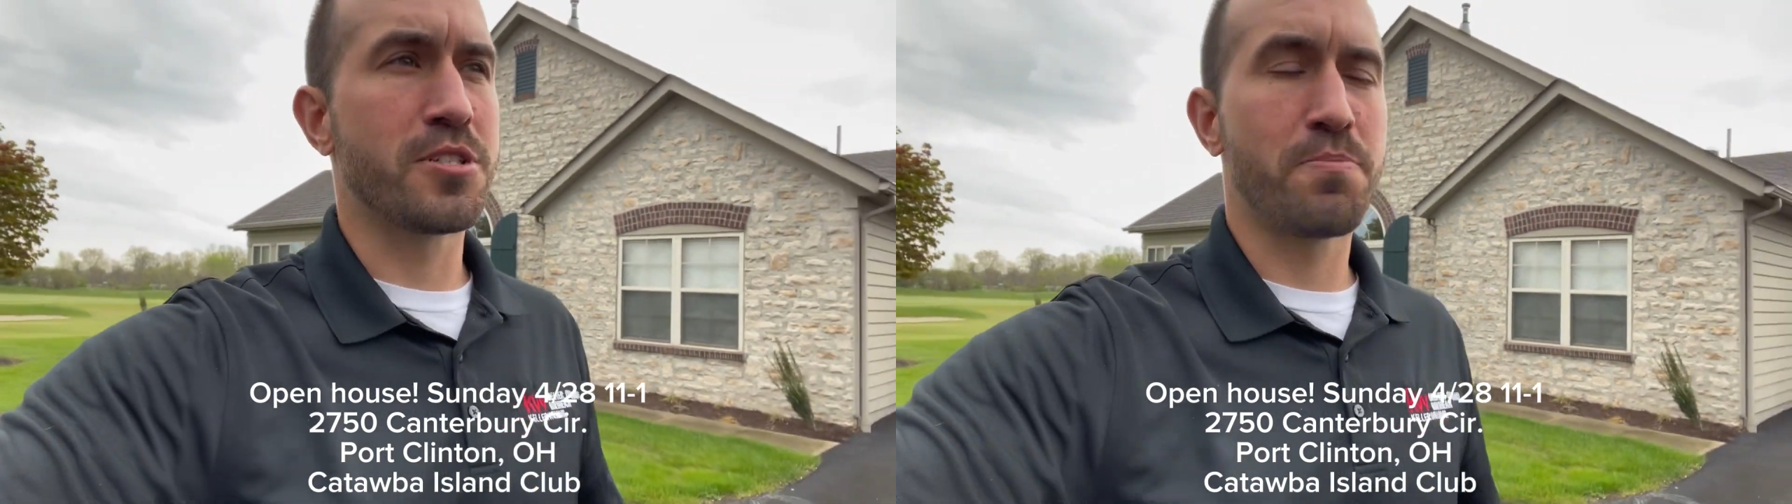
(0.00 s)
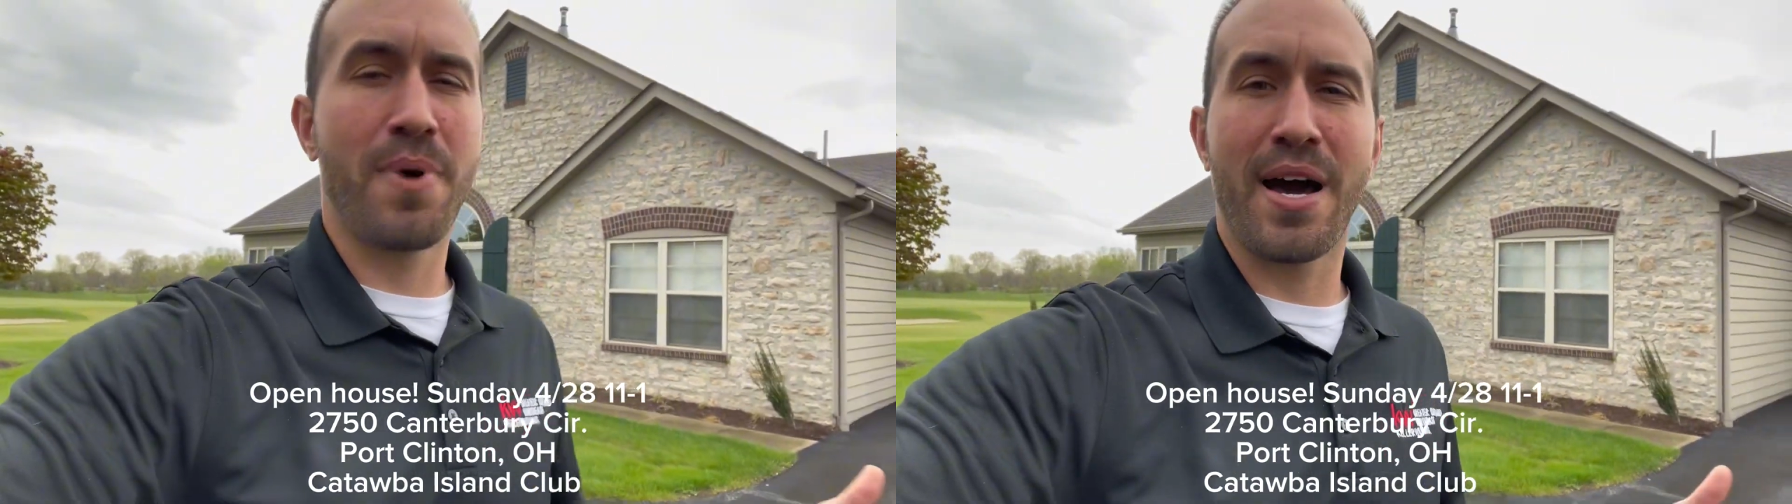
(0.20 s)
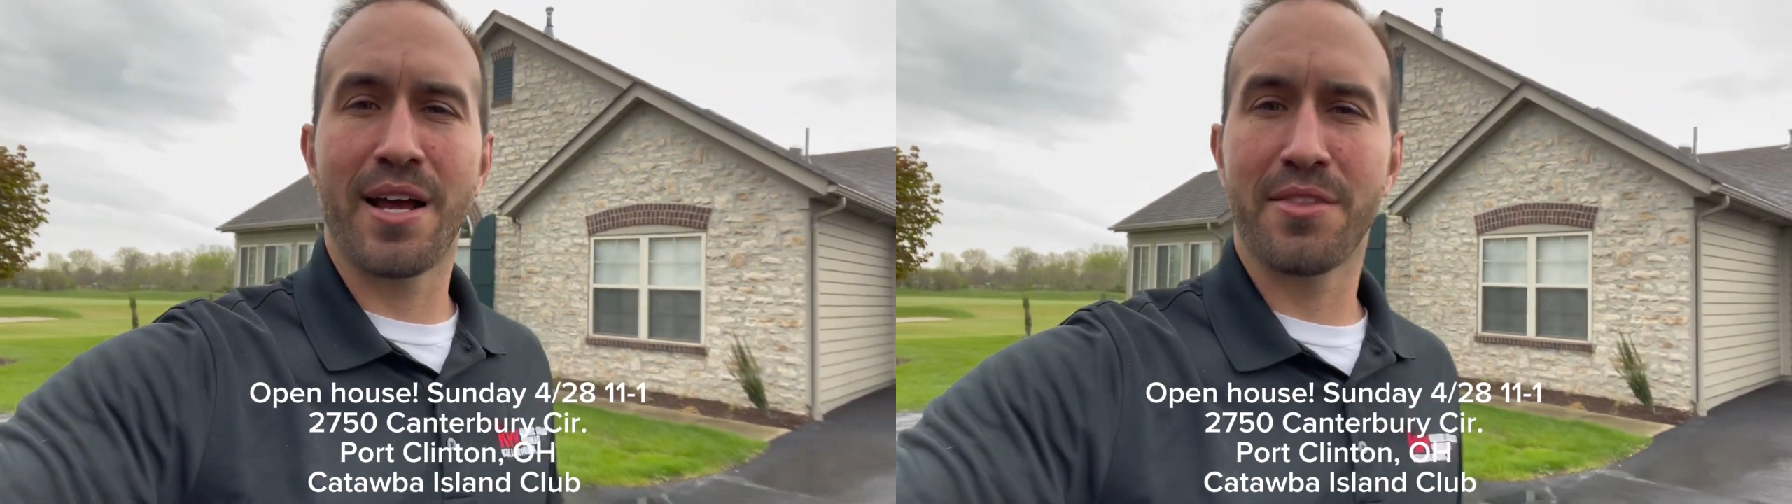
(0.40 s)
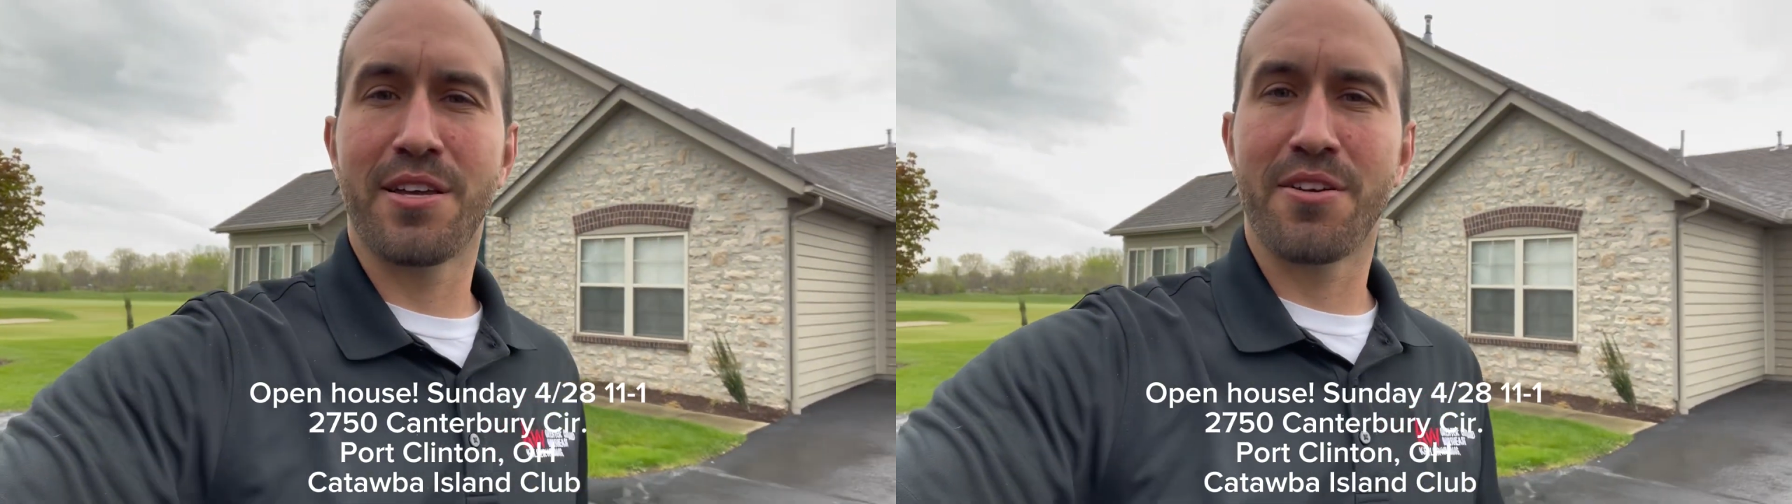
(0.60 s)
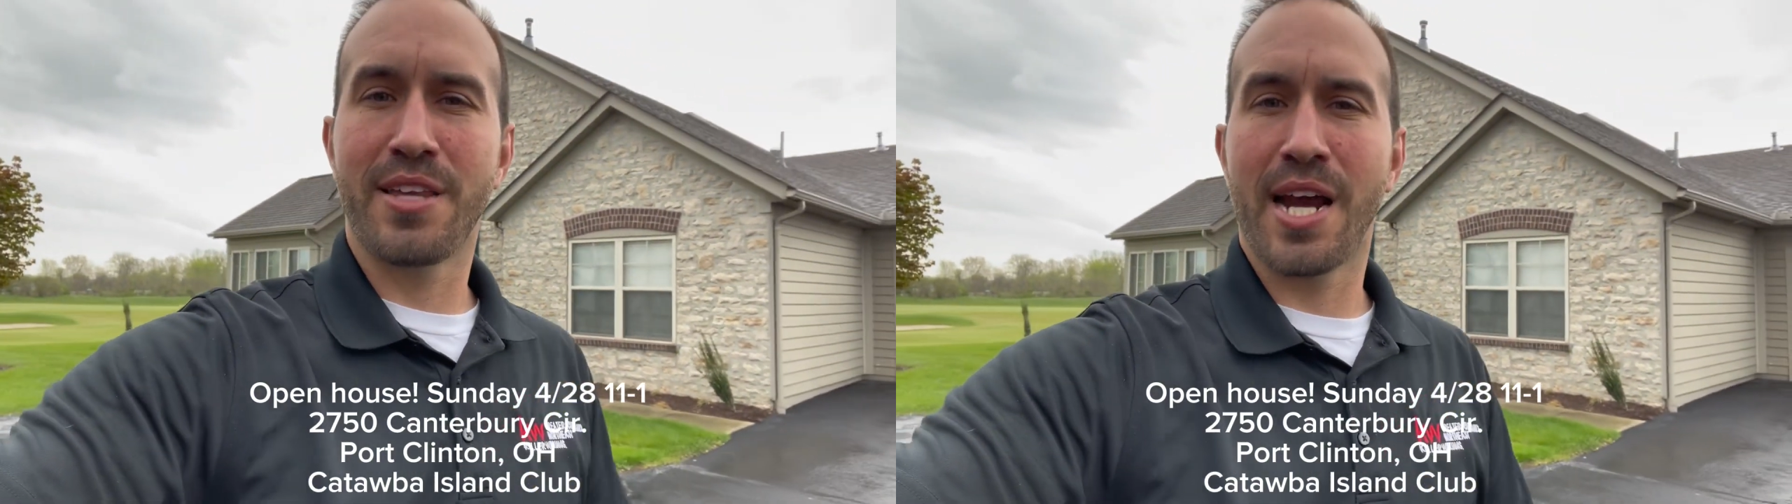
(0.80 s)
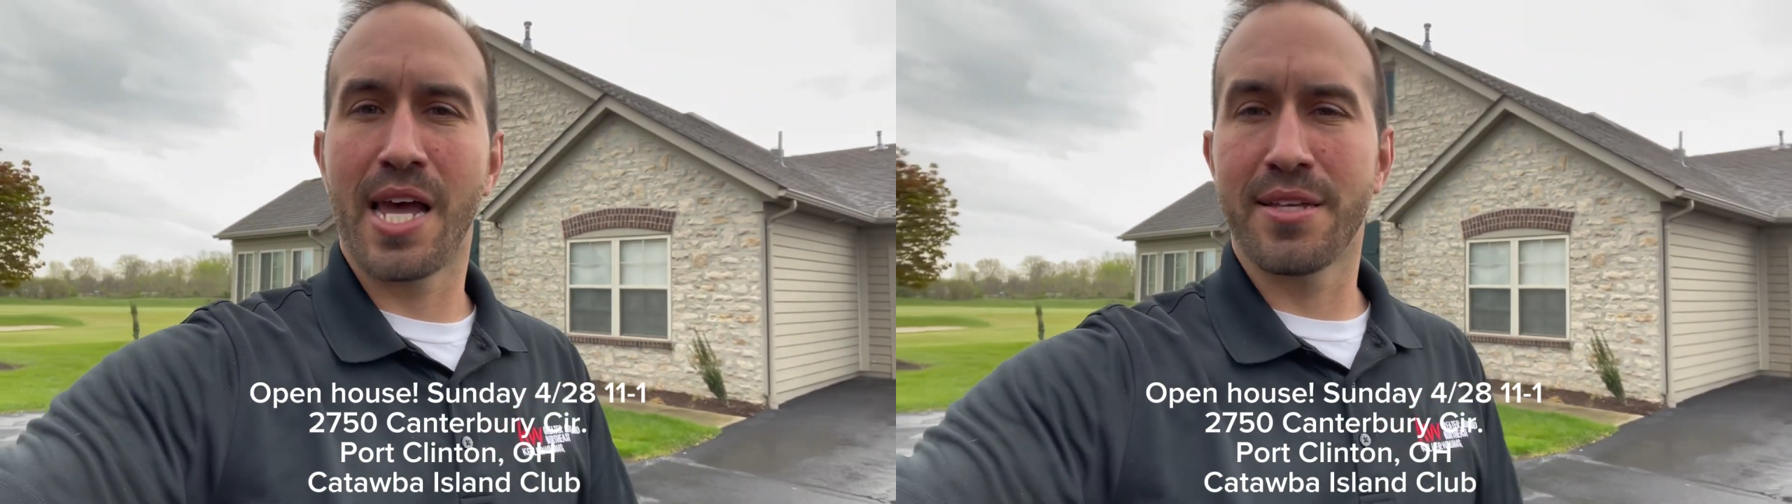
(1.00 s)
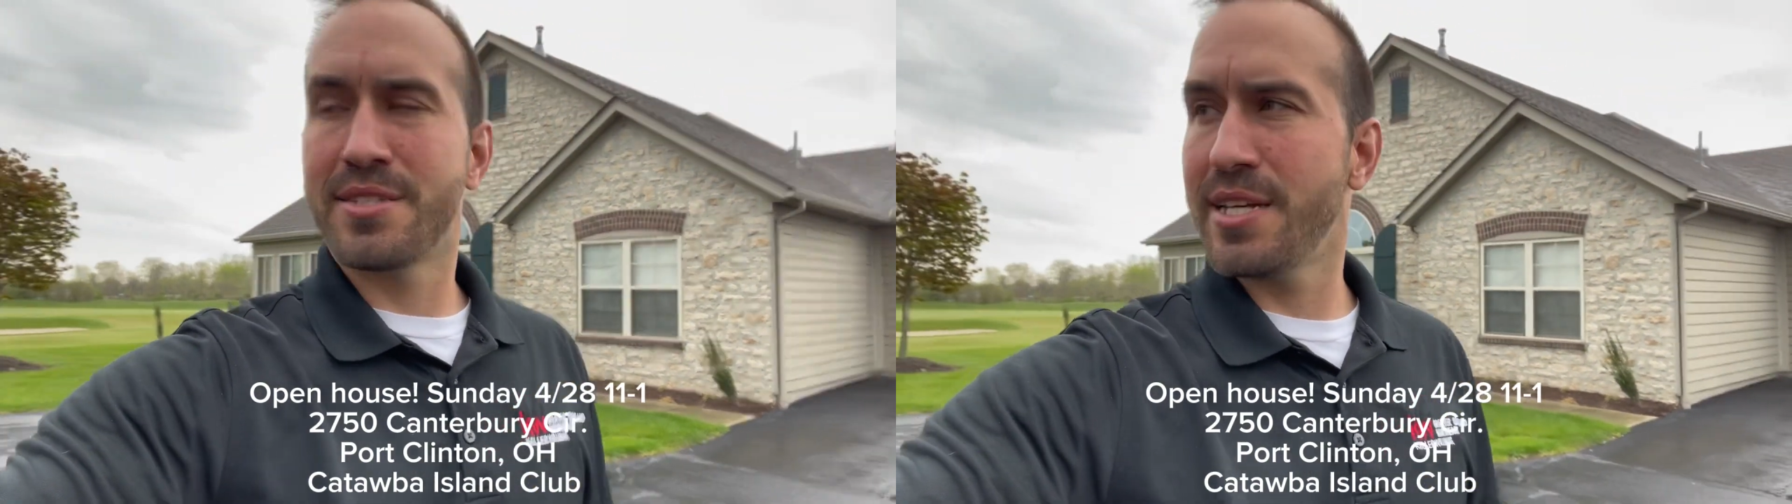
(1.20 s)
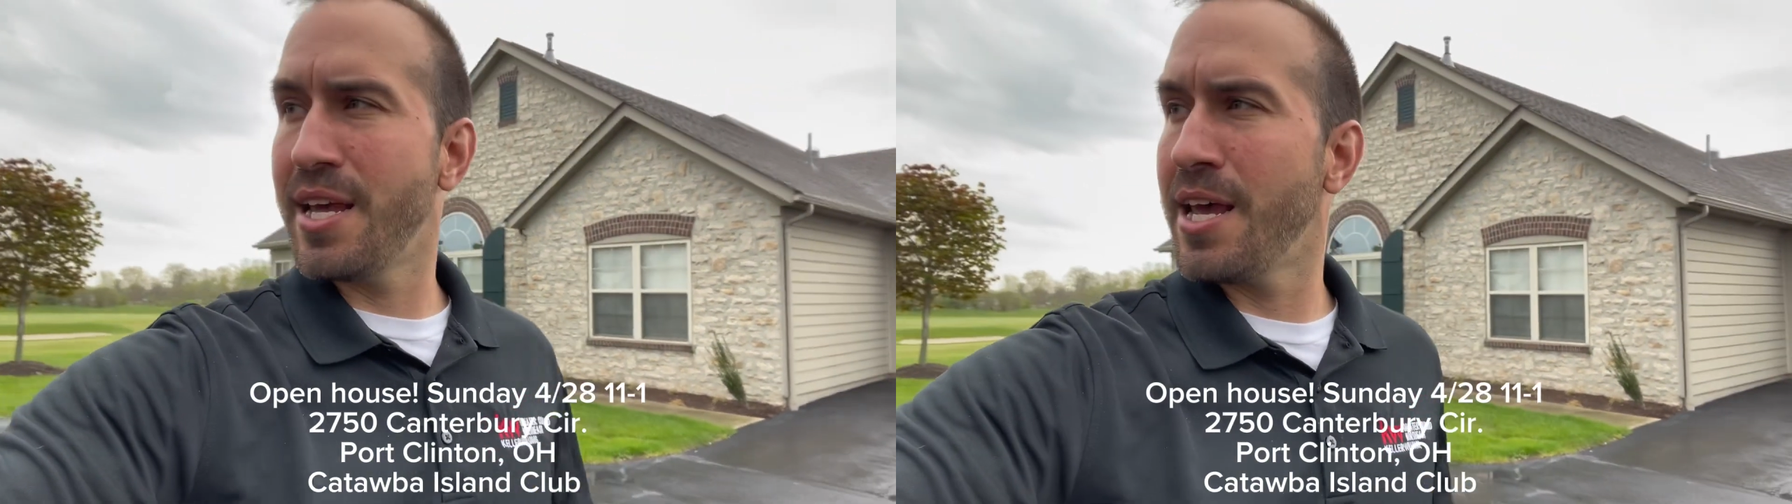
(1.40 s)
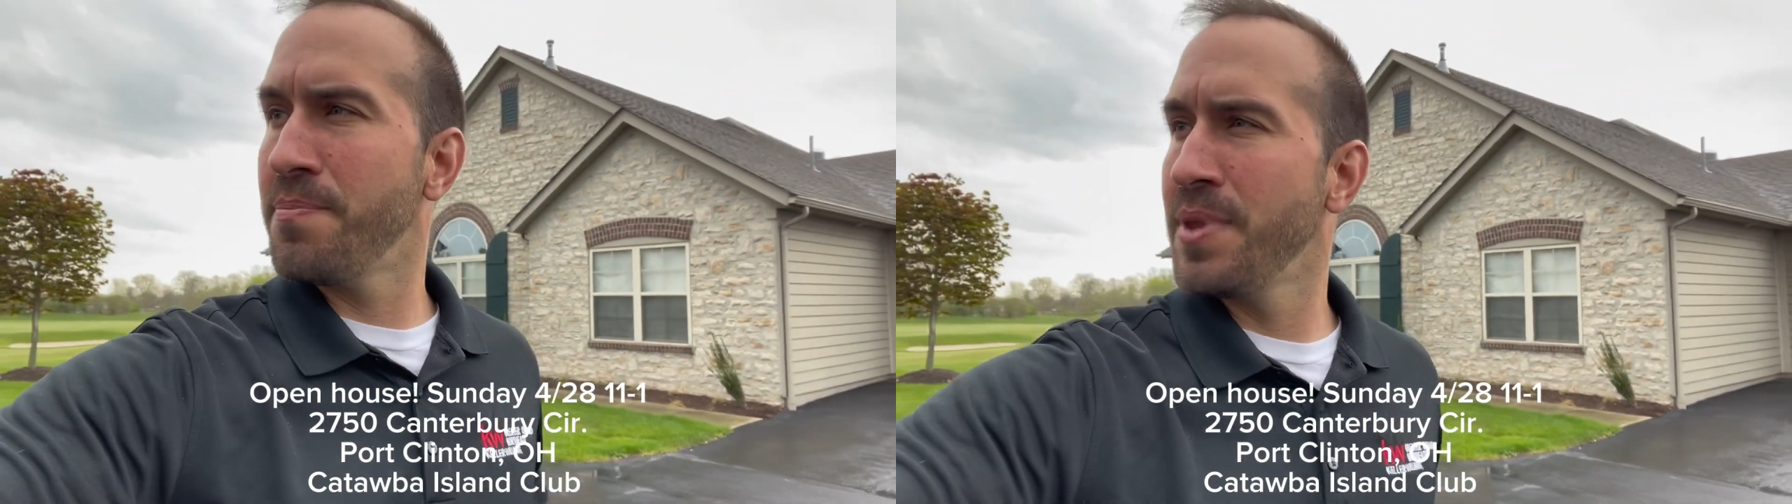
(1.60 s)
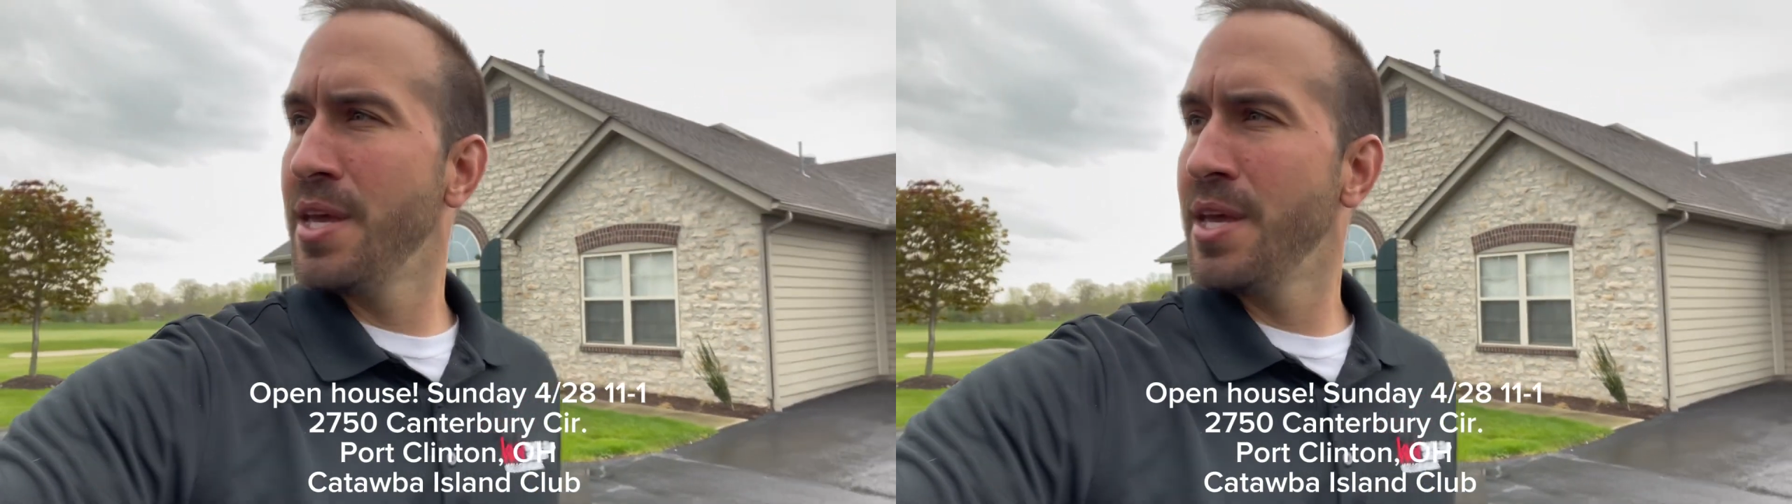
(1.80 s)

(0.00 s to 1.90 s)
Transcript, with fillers: spot out there on the island today.